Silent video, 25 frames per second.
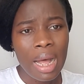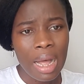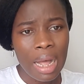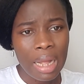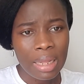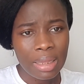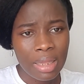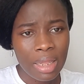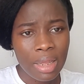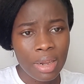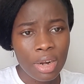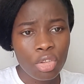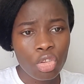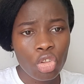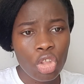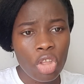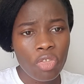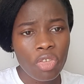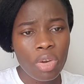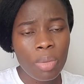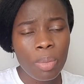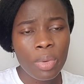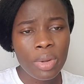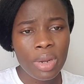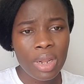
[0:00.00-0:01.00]
attending to
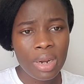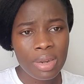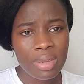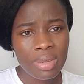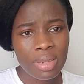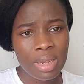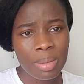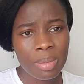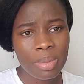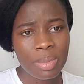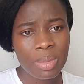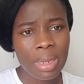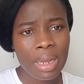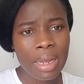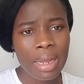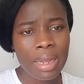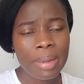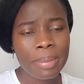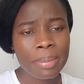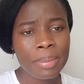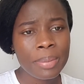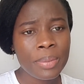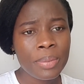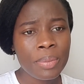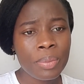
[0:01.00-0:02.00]
everybody at the same
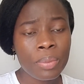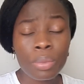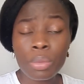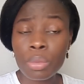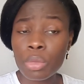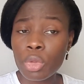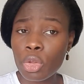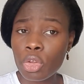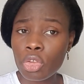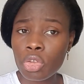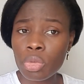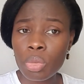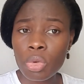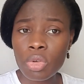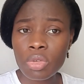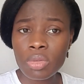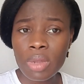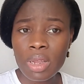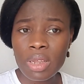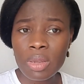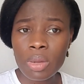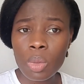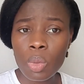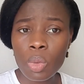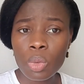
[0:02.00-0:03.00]
time. Because most
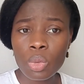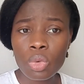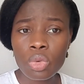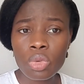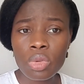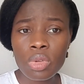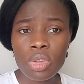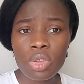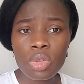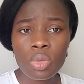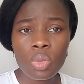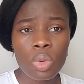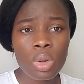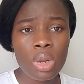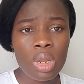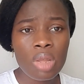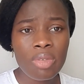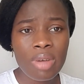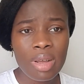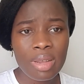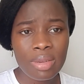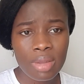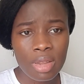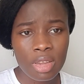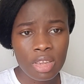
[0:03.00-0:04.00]
times when we do this, we
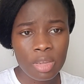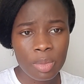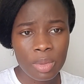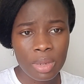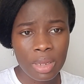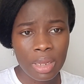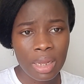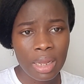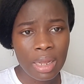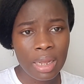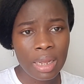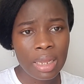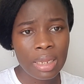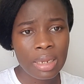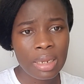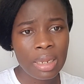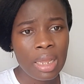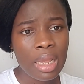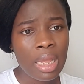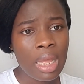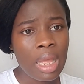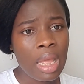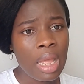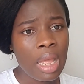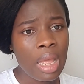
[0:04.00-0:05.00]
leave ourselves behind
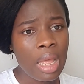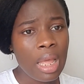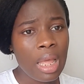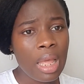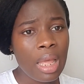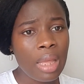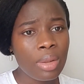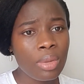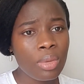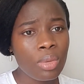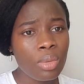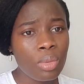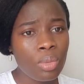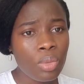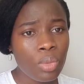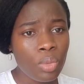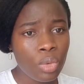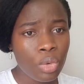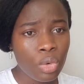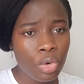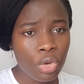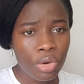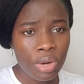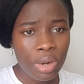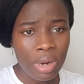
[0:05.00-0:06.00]
and
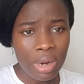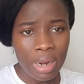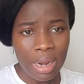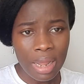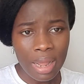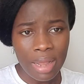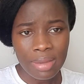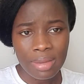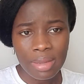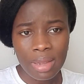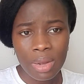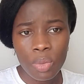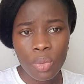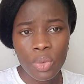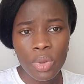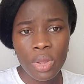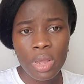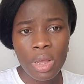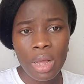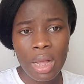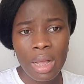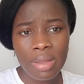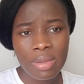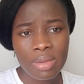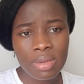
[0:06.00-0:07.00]
we not realize that
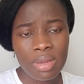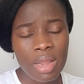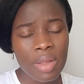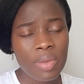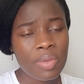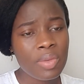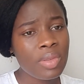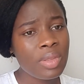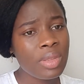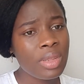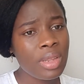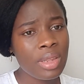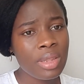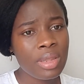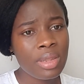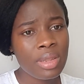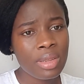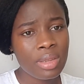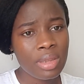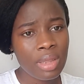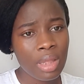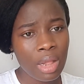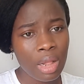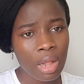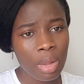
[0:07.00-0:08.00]
we ourselves need
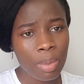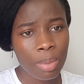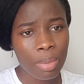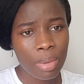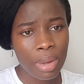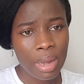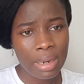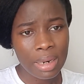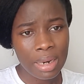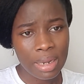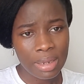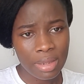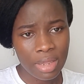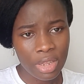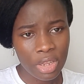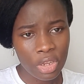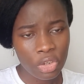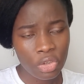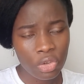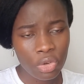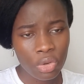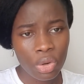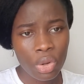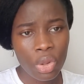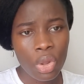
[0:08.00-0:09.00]
this help and
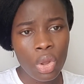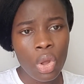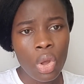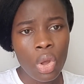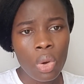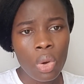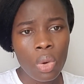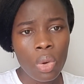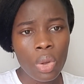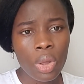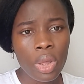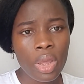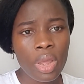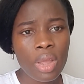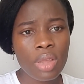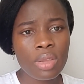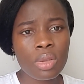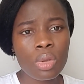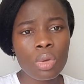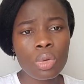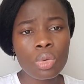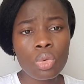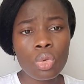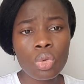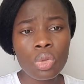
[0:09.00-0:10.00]
attention. Okay,
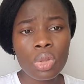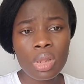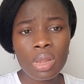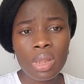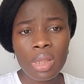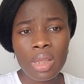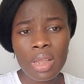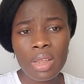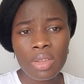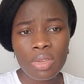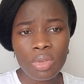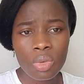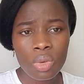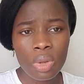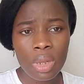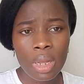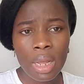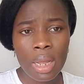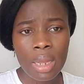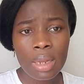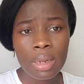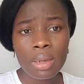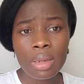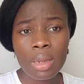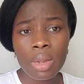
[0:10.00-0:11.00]
so do the things you
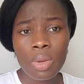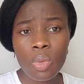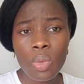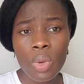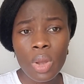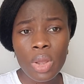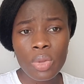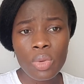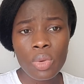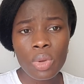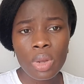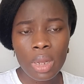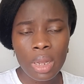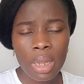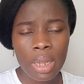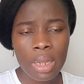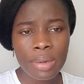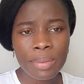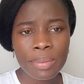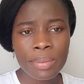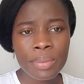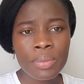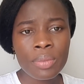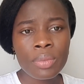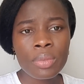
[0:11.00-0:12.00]
can the way you
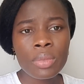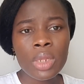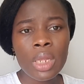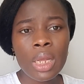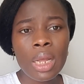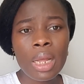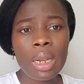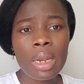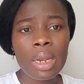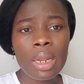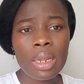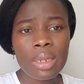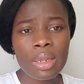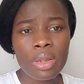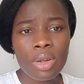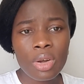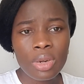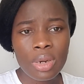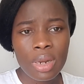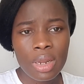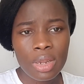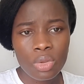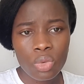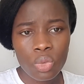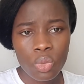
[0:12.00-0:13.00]
can and let the
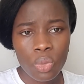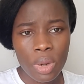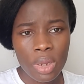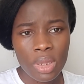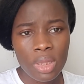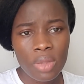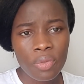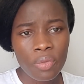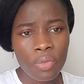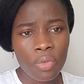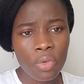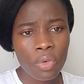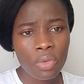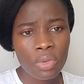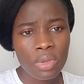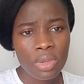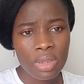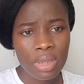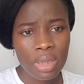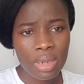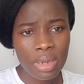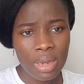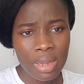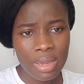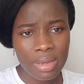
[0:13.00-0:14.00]
others wait for
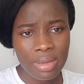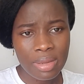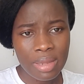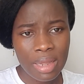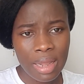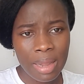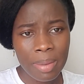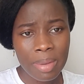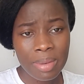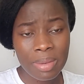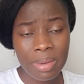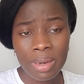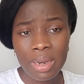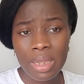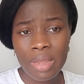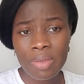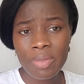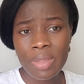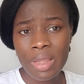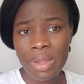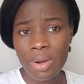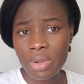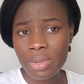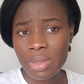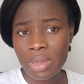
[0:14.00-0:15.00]
the next time, especially if
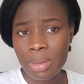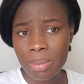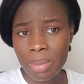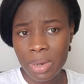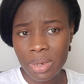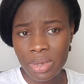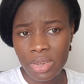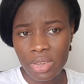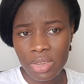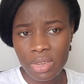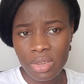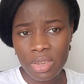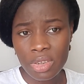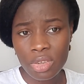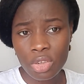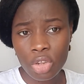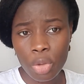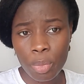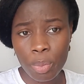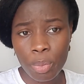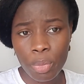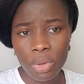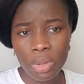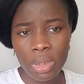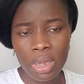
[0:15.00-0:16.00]
they're not emergencies or
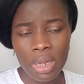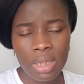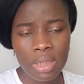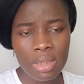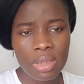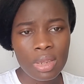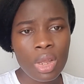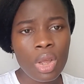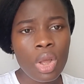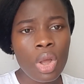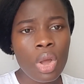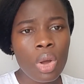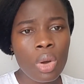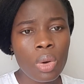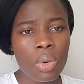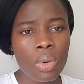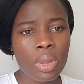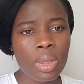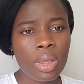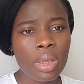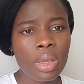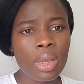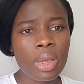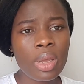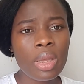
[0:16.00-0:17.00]
important.
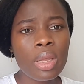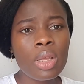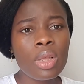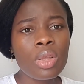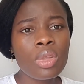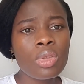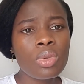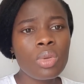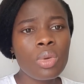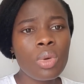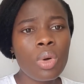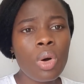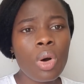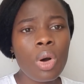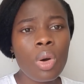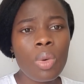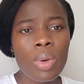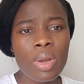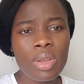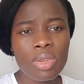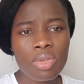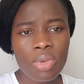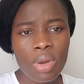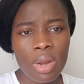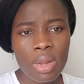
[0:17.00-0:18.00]
Okay, so
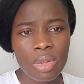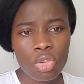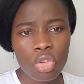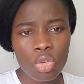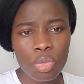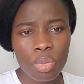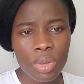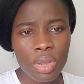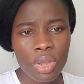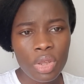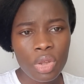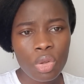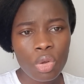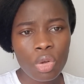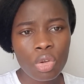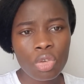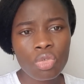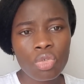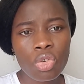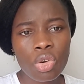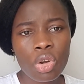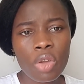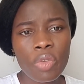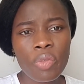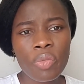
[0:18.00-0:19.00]
always trying to be in
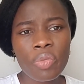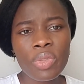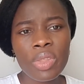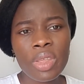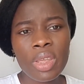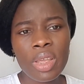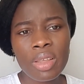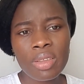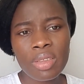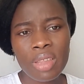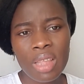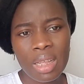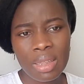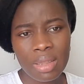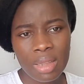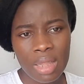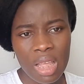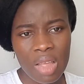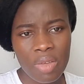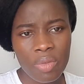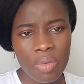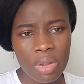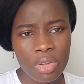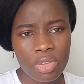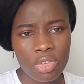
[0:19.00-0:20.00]
control of things at
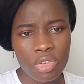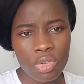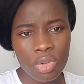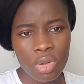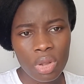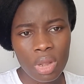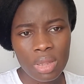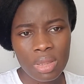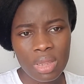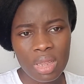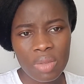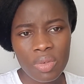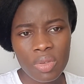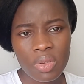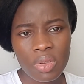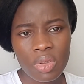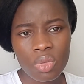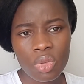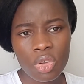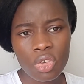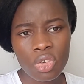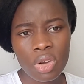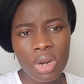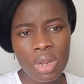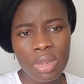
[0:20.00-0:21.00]
every
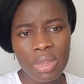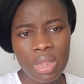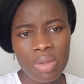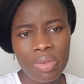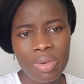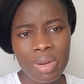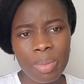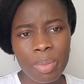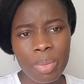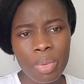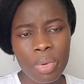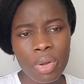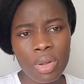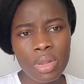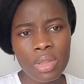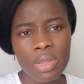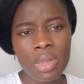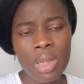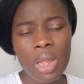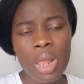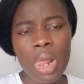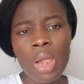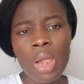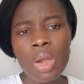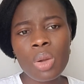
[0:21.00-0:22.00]
situation, at every point
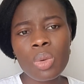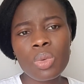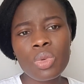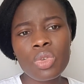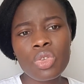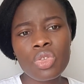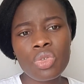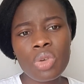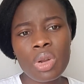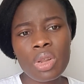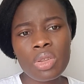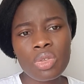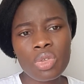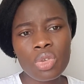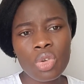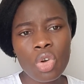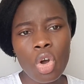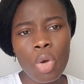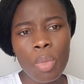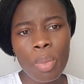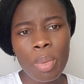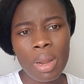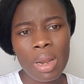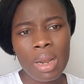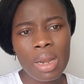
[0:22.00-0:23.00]
will stress you
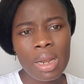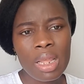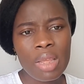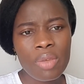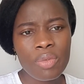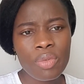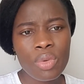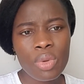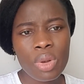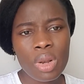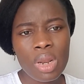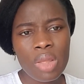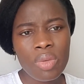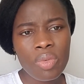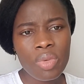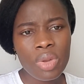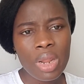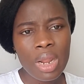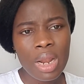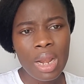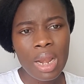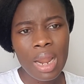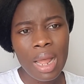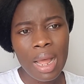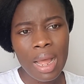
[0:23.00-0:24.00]
up and leave you living
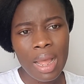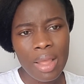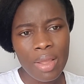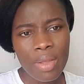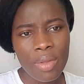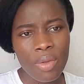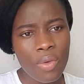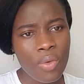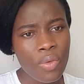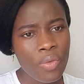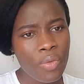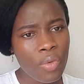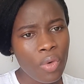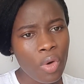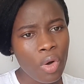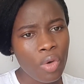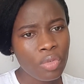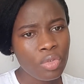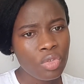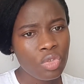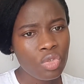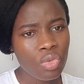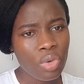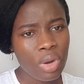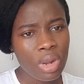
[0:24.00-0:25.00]
a life of
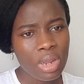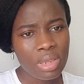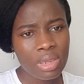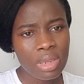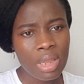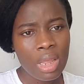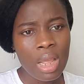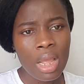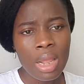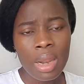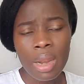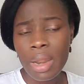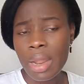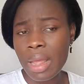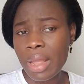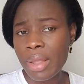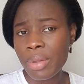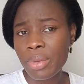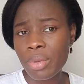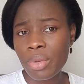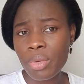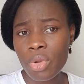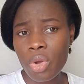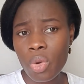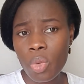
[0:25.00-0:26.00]
stress, and
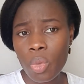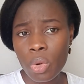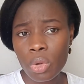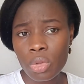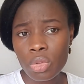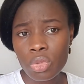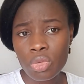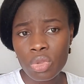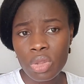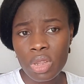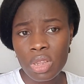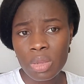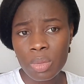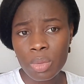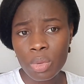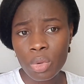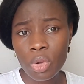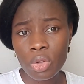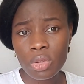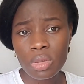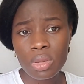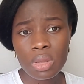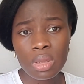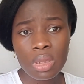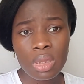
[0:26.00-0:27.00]
you do not want this,
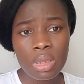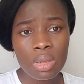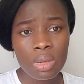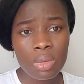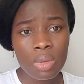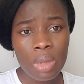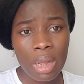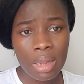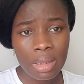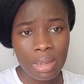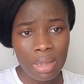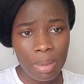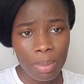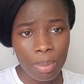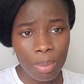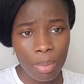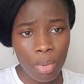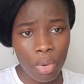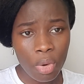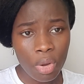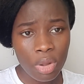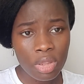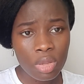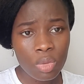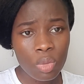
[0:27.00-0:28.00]
because this at a
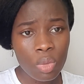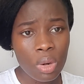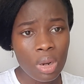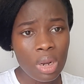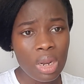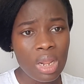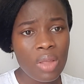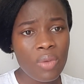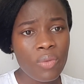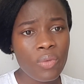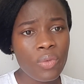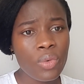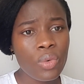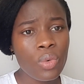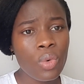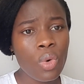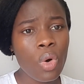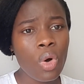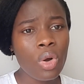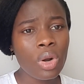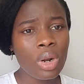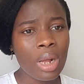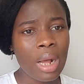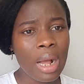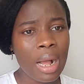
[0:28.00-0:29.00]
point will leave you
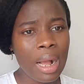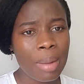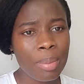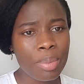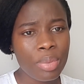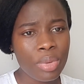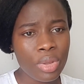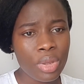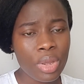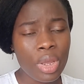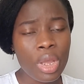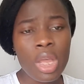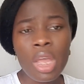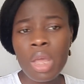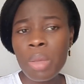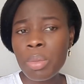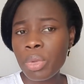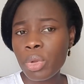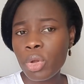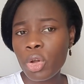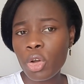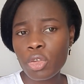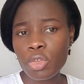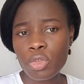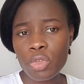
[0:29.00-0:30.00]
unhappy
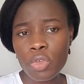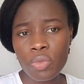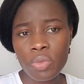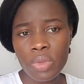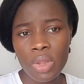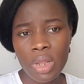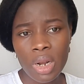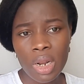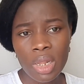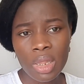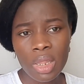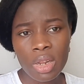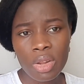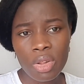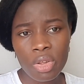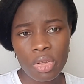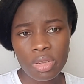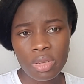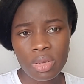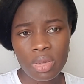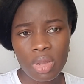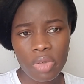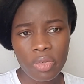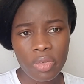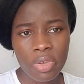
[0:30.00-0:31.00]
because you've neglected
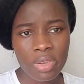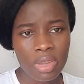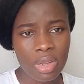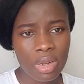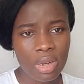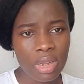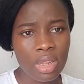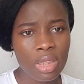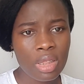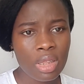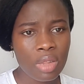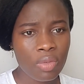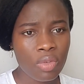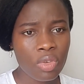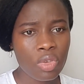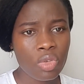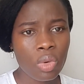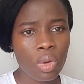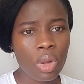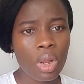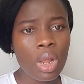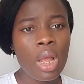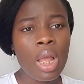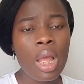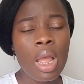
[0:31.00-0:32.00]
yourself as an
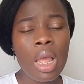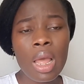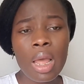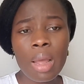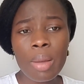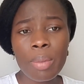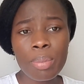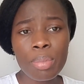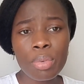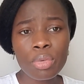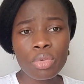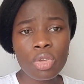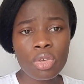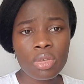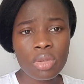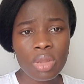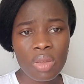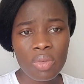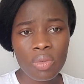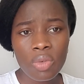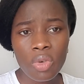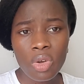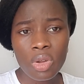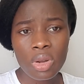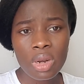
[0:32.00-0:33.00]
individual and put
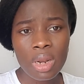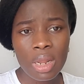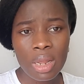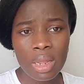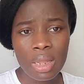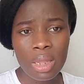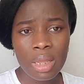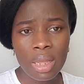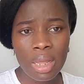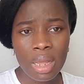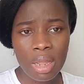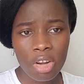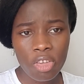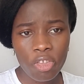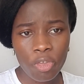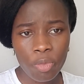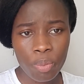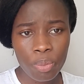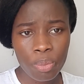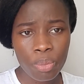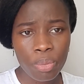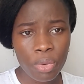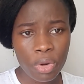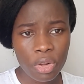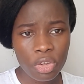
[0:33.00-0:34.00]
yourself under a kind of
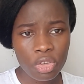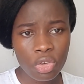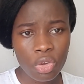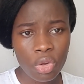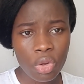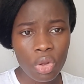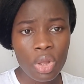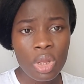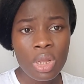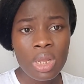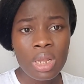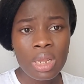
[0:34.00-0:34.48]
pressure